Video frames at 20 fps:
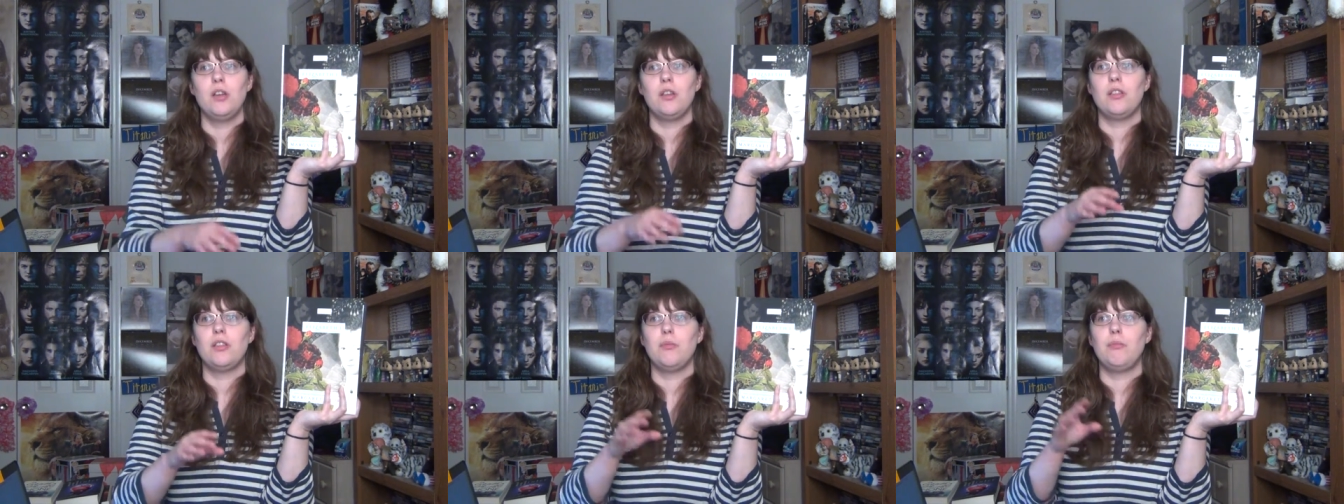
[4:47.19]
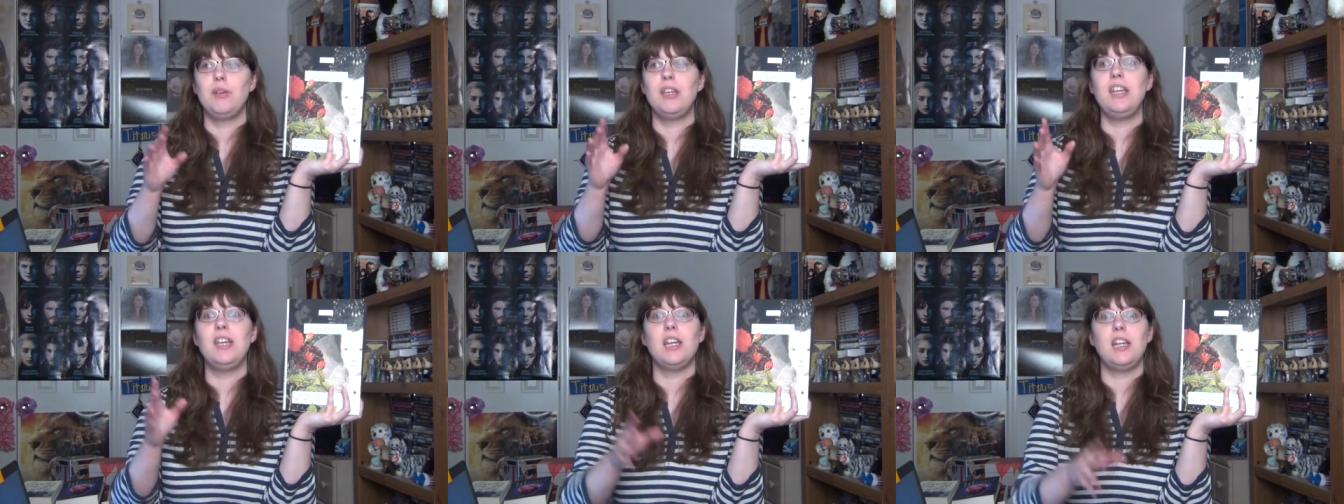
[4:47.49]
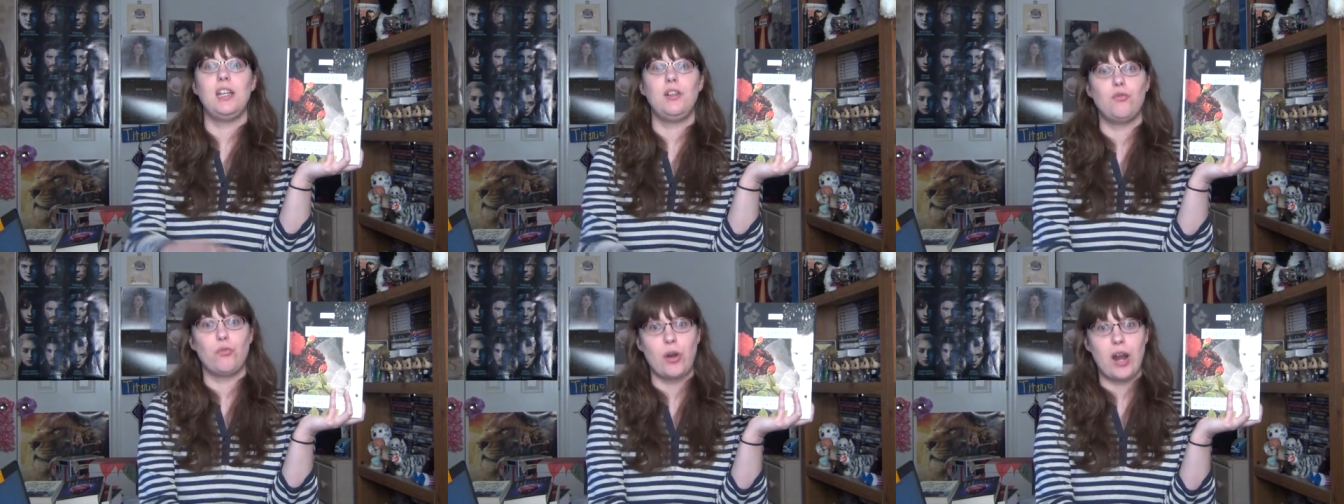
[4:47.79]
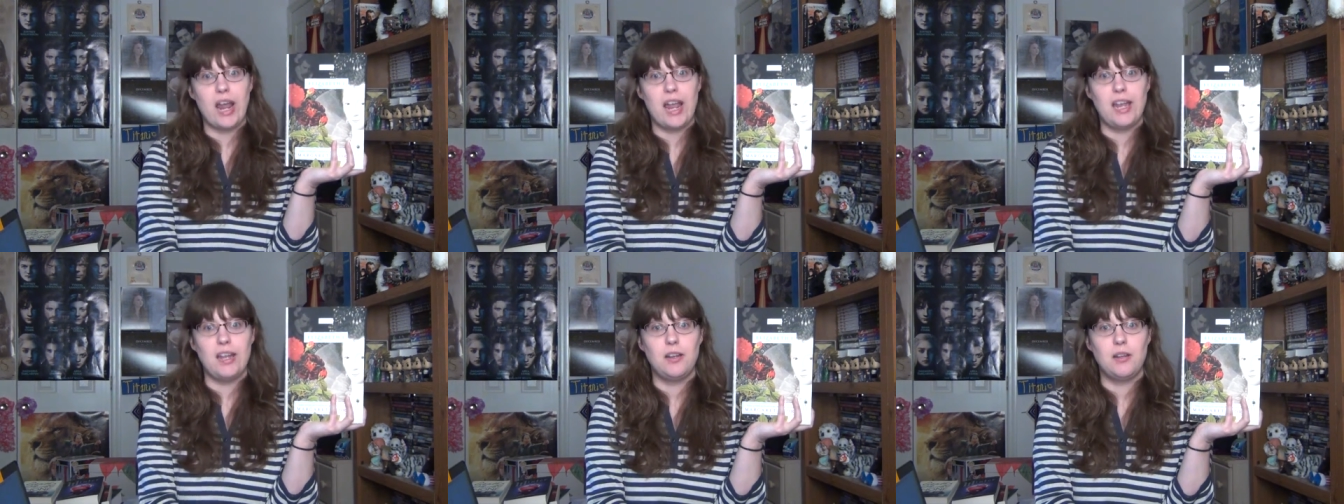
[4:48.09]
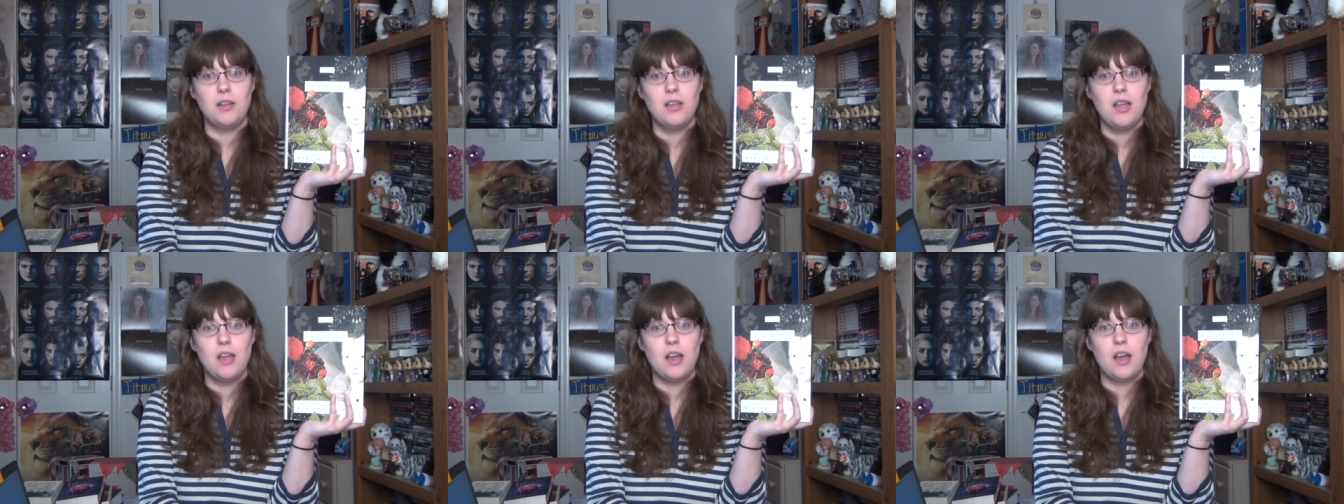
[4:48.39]
the beginning
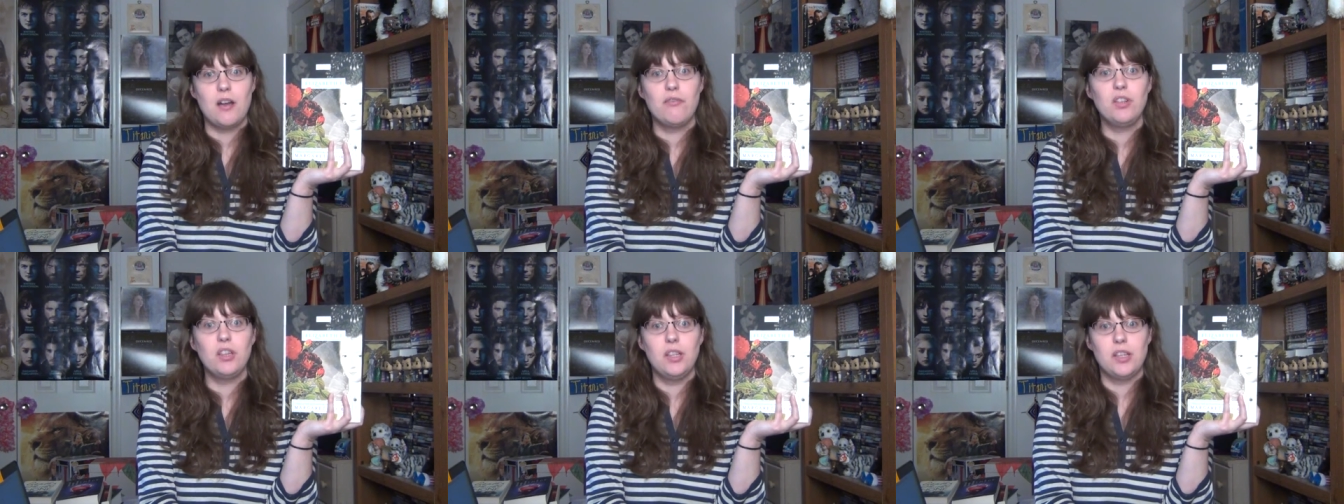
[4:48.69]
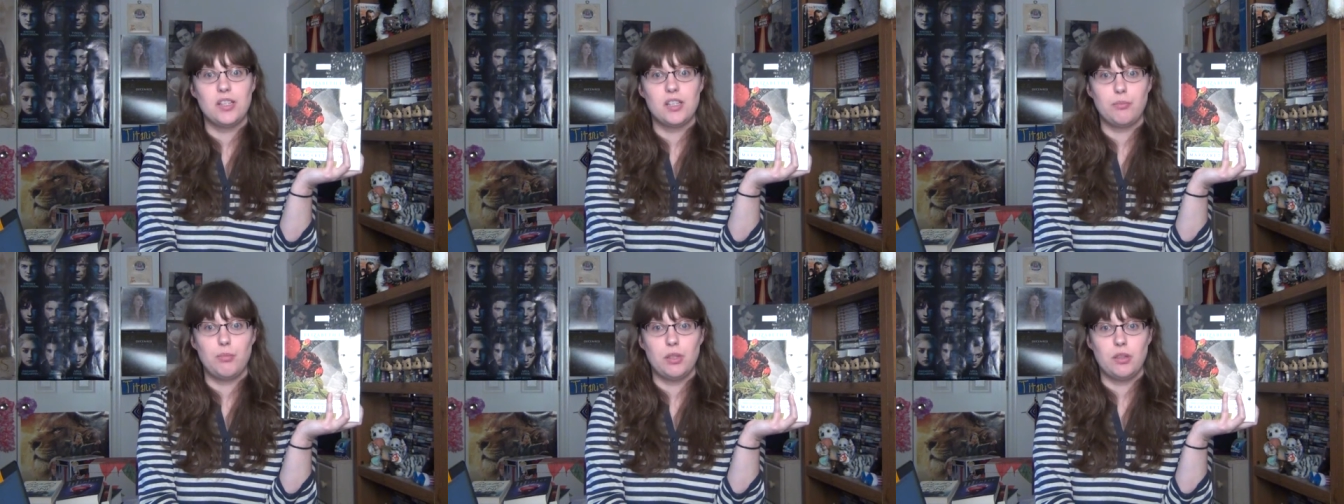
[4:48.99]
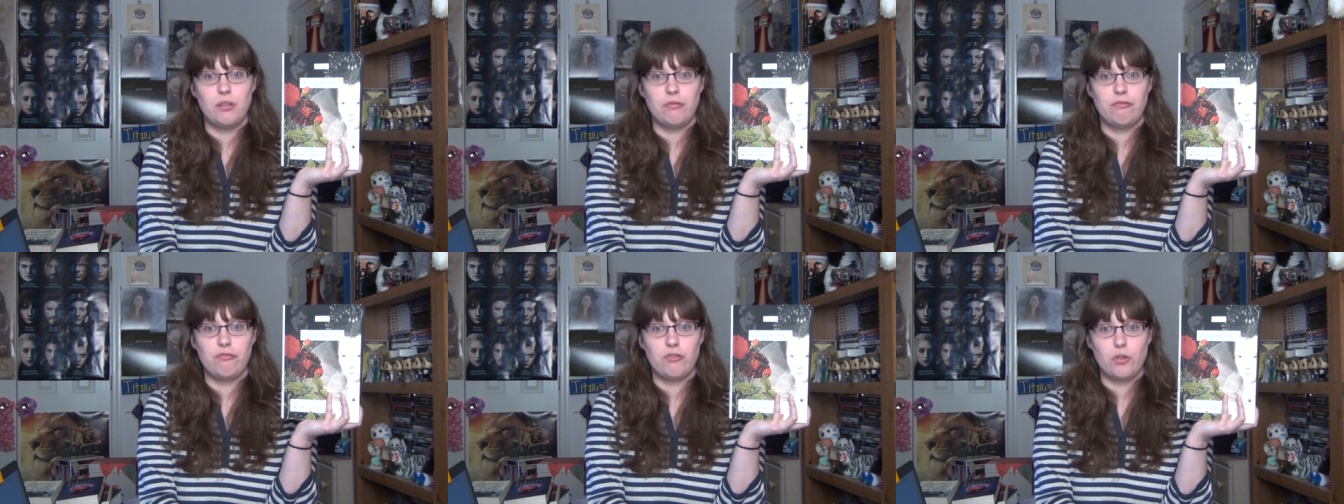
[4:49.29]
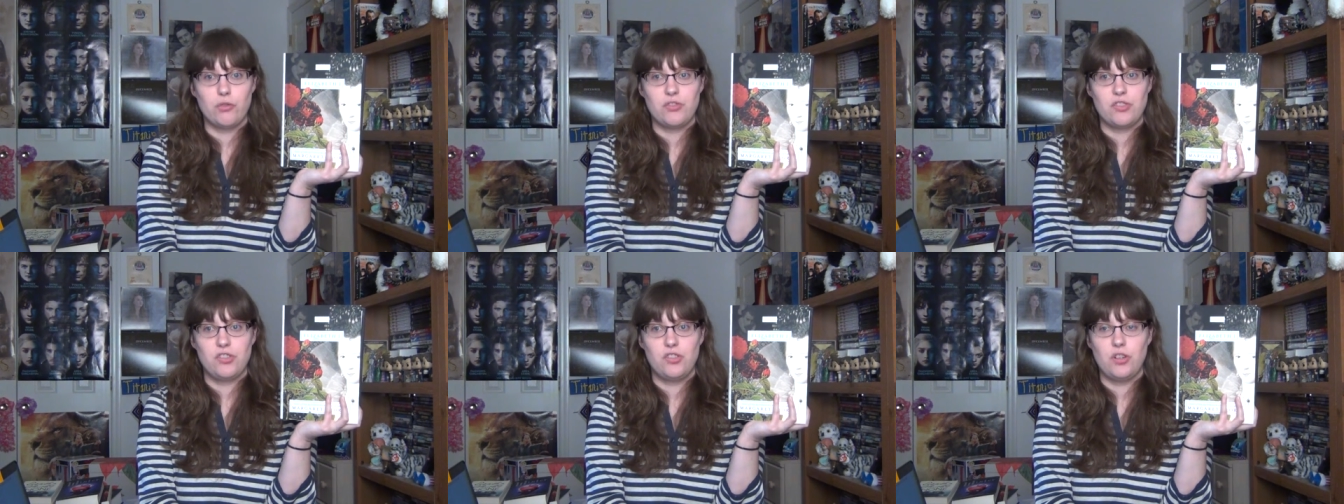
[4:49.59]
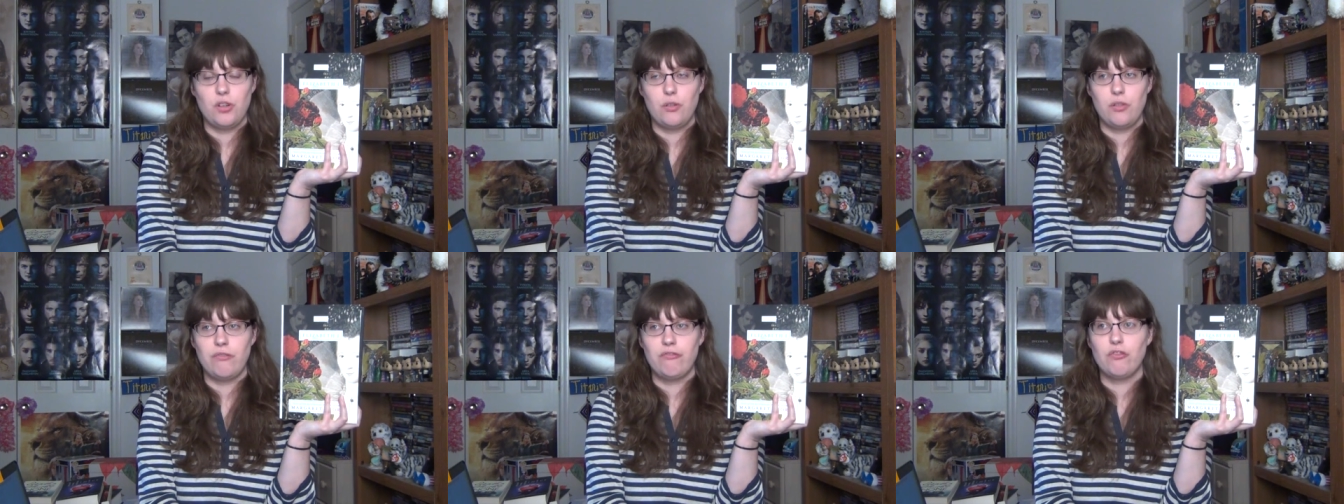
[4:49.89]
reign of Elizabeth the First, you
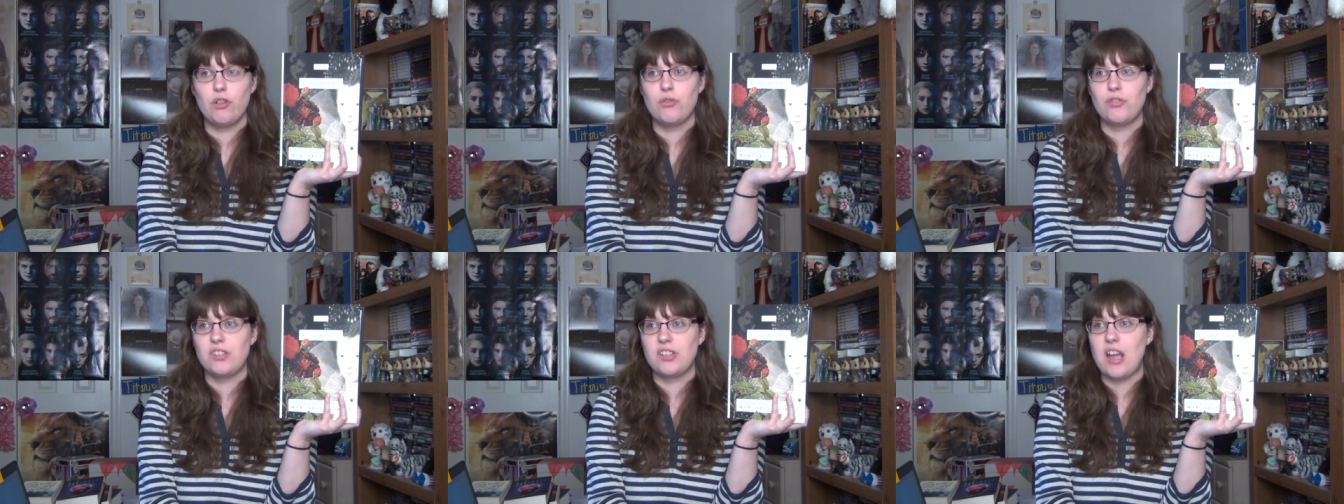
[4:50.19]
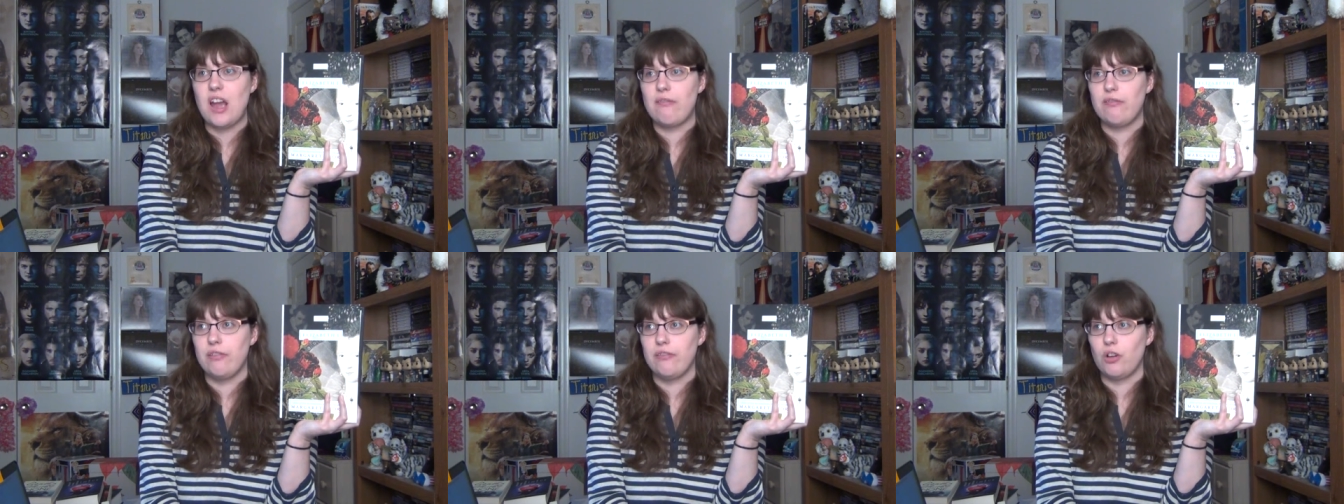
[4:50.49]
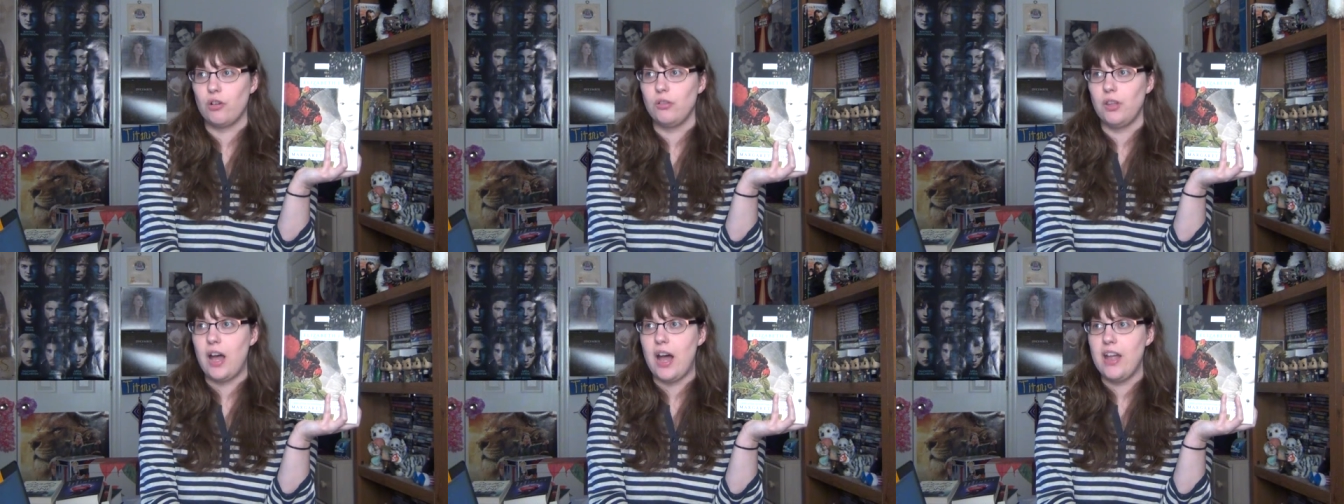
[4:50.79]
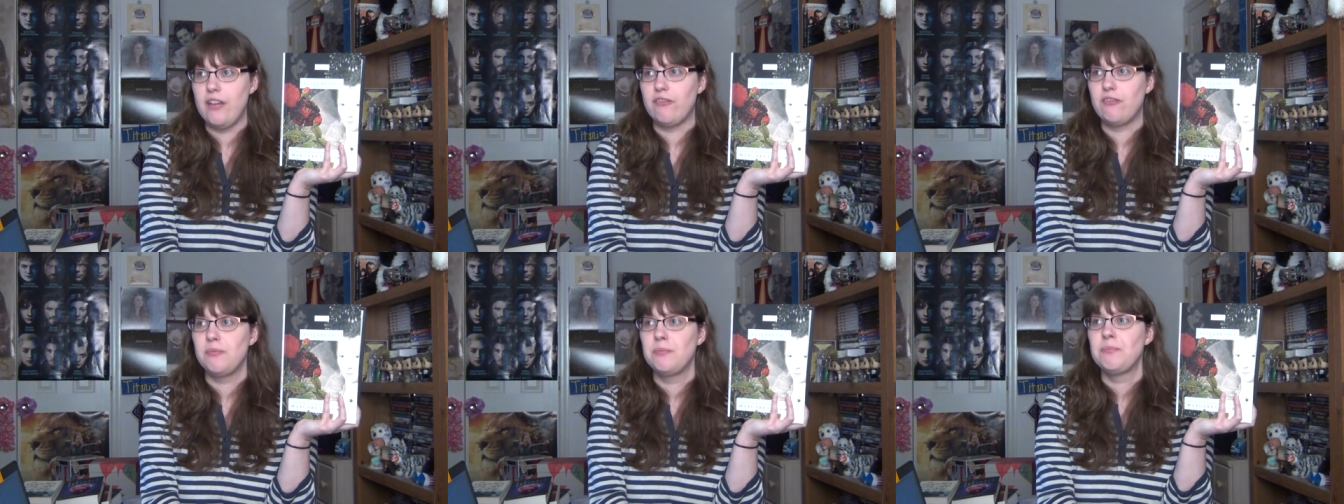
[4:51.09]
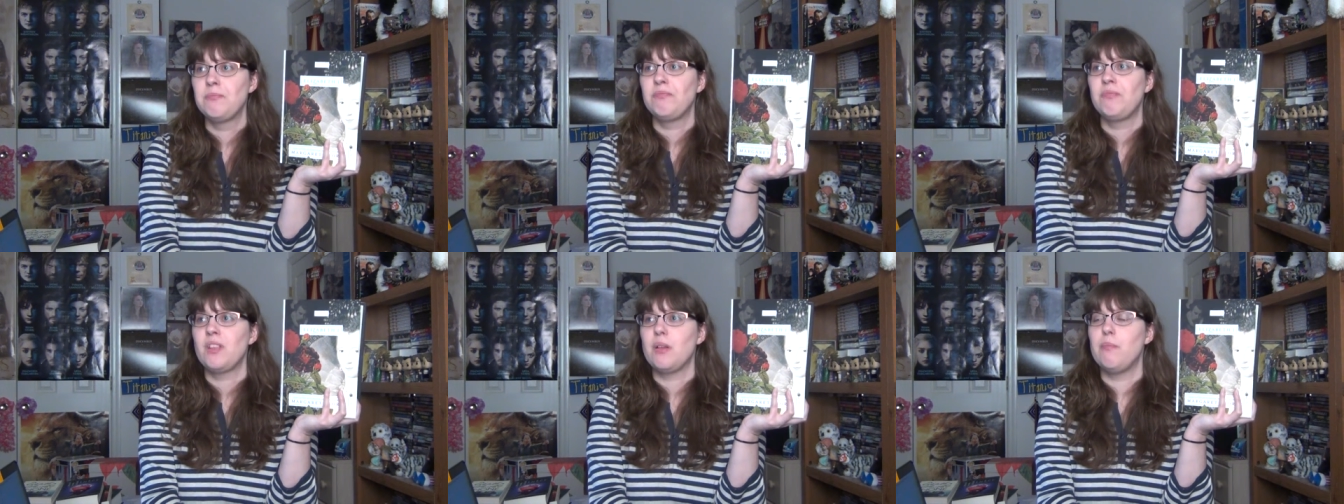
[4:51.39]
know, the first half of her
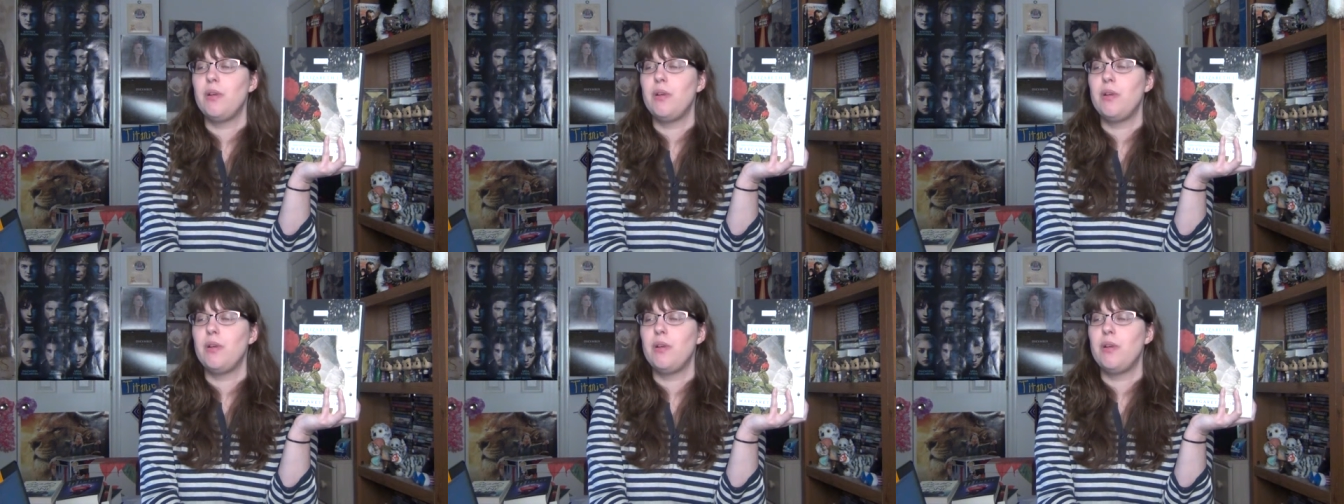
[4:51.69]
life.